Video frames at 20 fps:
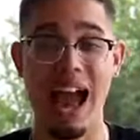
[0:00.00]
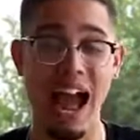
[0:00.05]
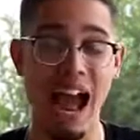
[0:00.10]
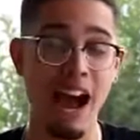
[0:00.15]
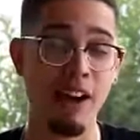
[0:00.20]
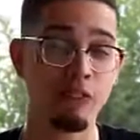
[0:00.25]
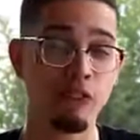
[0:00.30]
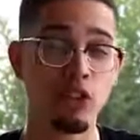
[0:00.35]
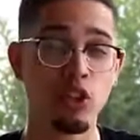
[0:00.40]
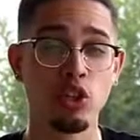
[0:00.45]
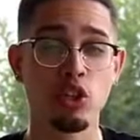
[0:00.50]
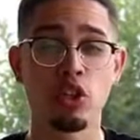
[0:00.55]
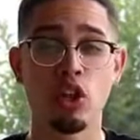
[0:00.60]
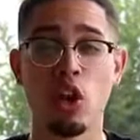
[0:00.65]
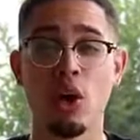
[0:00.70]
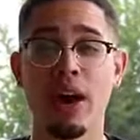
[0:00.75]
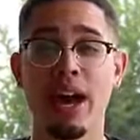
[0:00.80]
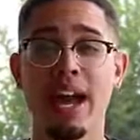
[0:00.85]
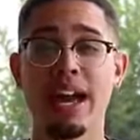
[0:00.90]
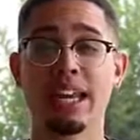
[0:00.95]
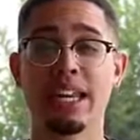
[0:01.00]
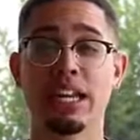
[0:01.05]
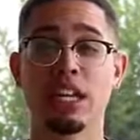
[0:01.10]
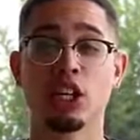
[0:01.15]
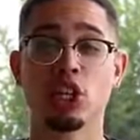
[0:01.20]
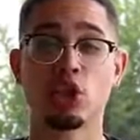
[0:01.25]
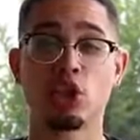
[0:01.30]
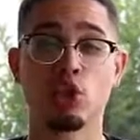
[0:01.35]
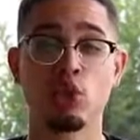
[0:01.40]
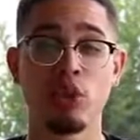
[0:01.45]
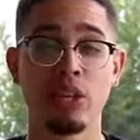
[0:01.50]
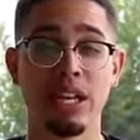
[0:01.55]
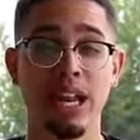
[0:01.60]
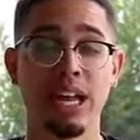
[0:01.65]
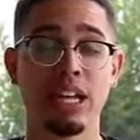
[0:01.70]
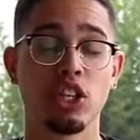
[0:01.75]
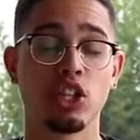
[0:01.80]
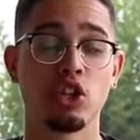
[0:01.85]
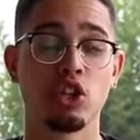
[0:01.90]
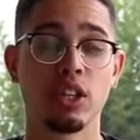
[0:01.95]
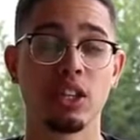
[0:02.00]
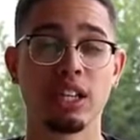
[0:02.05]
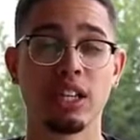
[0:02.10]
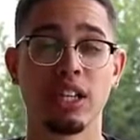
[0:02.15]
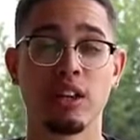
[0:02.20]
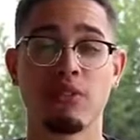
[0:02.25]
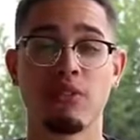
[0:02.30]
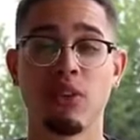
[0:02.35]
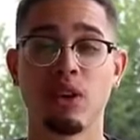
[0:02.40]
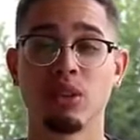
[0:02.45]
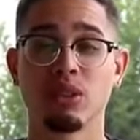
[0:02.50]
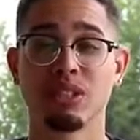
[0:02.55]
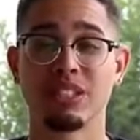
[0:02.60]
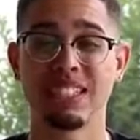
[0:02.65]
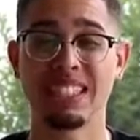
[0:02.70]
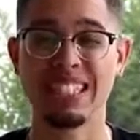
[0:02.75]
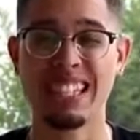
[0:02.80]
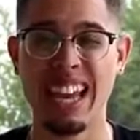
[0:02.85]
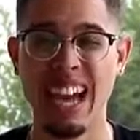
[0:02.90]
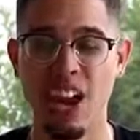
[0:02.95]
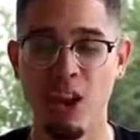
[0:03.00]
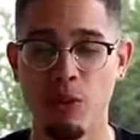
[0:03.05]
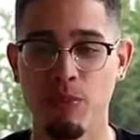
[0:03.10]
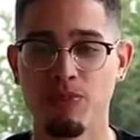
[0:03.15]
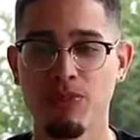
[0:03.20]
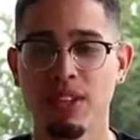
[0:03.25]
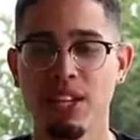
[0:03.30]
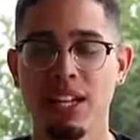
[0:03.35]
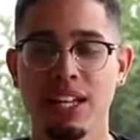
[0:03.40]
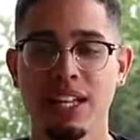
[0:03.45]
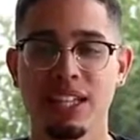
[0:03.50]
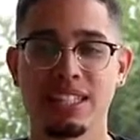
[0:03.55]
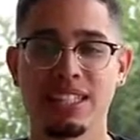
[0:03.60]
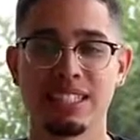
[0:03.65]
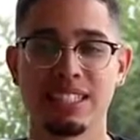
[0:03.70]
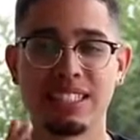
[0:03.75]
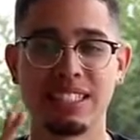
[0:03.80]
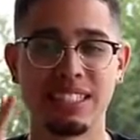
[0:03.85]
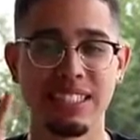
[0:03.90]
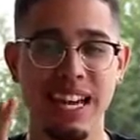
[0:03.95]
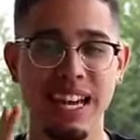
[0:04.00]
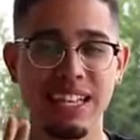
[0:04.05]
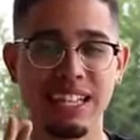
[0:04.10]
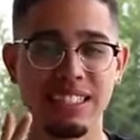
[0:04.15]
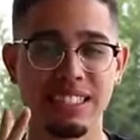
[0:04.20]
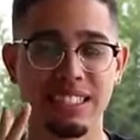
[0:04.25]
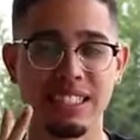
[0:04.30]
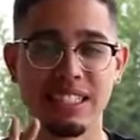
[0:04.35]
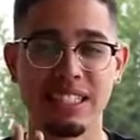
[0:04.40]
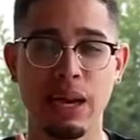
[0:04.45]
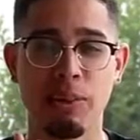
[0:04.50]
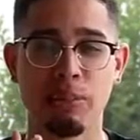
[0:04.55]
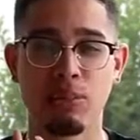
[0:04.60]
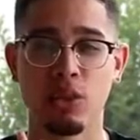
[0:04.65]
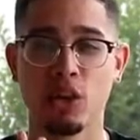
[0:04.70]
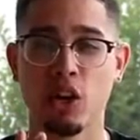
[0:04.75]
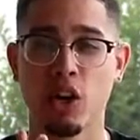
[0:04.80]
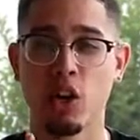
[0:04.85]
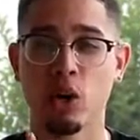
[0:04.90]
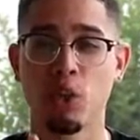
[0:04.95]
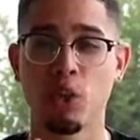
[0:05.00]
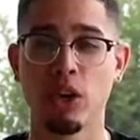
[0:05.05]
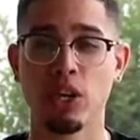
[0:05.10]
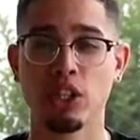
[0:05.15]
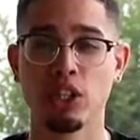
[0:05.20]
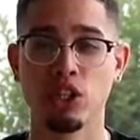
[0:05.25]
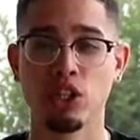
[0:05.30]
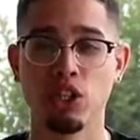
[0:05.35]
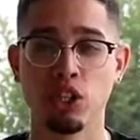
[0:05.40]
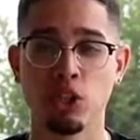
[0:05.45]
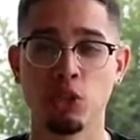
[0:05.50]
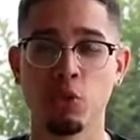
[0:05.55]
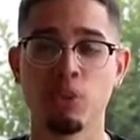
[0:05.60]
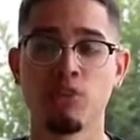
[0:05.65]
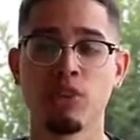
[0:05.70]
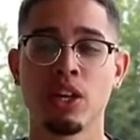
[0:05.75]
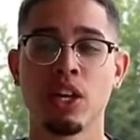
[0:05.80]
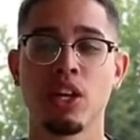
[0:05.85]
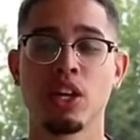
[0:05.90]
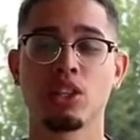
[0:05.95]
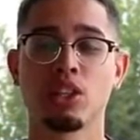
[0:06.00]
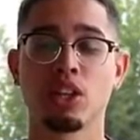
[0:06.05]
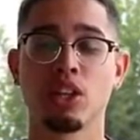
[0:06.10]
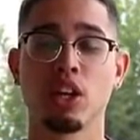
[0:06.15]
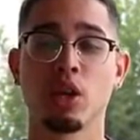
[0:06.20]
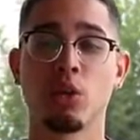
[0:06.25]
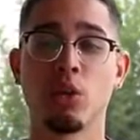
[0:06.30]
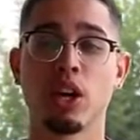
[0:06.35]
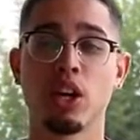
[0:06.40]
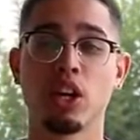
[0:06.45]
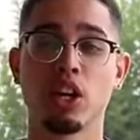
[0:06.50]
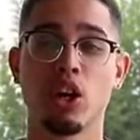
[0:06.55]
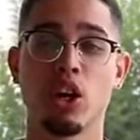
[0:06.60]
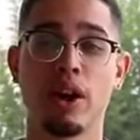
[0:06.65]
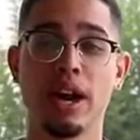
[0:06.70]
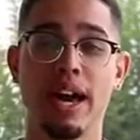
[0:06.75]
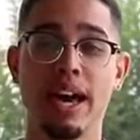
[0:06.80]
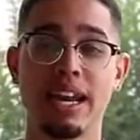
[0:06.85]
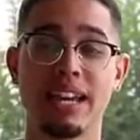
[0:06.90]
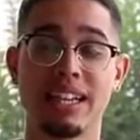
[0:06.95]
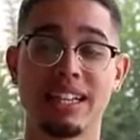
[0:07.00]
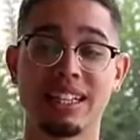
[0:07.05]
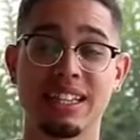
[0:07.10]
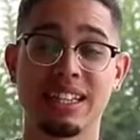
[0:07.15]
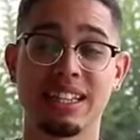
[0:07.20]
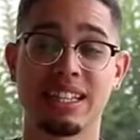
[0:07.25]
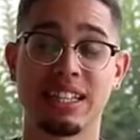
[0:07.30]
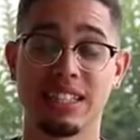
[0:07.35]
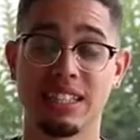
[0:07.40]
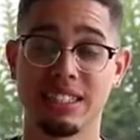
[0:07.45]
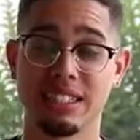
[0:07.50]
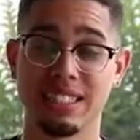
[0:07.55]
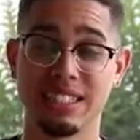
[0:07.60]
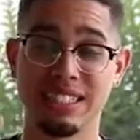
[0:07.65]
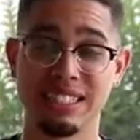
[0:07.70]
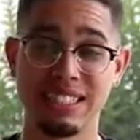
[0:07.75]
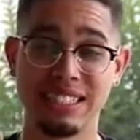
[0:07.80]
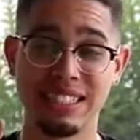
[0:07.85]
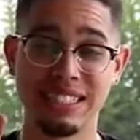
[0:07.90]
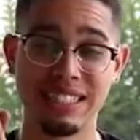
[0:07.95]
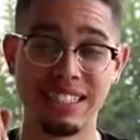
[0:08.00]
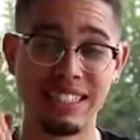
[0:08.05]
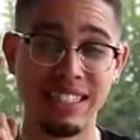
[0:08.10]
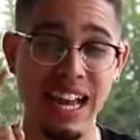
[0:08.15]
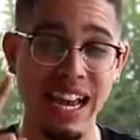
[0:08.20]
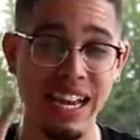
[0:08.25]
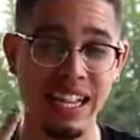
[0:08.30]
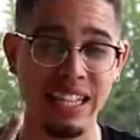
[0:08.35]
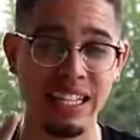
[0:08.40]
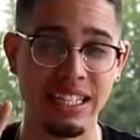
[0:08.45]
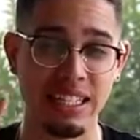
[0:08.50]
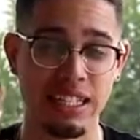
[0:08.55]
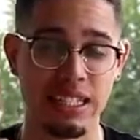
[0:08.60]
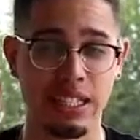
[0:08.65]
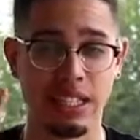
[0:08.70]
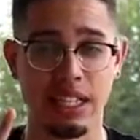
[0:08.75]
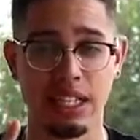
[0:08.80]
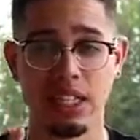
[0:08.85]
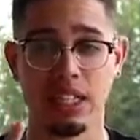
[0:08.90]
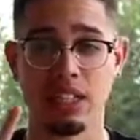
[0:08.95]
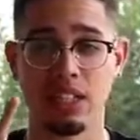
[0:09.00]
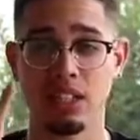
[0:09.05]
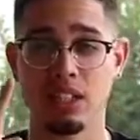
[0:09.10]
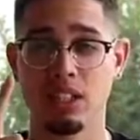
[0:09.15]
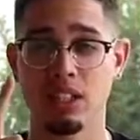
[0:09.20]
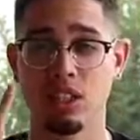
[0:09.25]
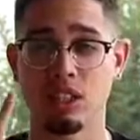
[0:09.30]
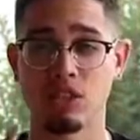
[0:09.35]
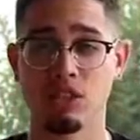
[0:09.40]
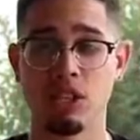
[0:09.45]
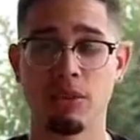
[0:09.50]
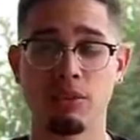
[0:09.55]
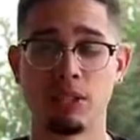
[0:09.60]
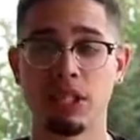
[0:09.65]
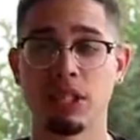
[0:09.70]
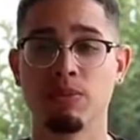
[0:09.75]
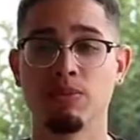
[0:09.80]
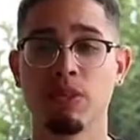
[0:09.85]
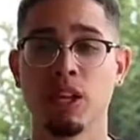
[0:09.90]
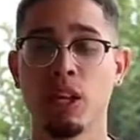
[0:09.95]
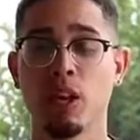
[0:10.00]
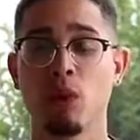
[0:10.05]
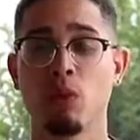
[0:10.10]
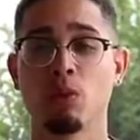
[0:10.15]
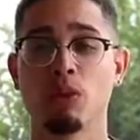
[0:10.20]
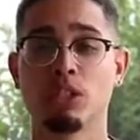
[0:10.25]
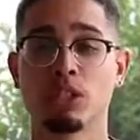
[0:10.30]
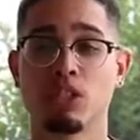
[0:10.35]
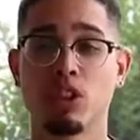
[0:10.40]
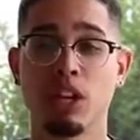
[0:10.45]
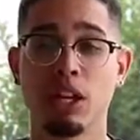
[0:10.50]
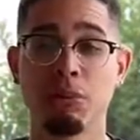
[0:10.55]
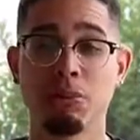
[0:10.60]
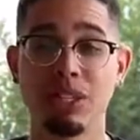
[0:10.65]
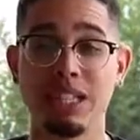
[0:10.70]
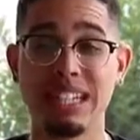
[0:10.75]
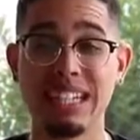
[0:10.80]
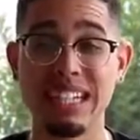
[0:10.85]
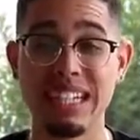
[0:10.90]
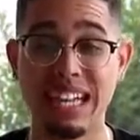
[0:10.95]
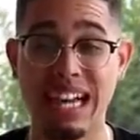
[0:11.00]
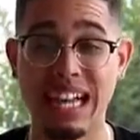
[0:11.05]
After you go ahead and create your Clickfunnels account, the second step you're going to want to do is you're going to want to go ahead and click the second link in the description, which is going to be the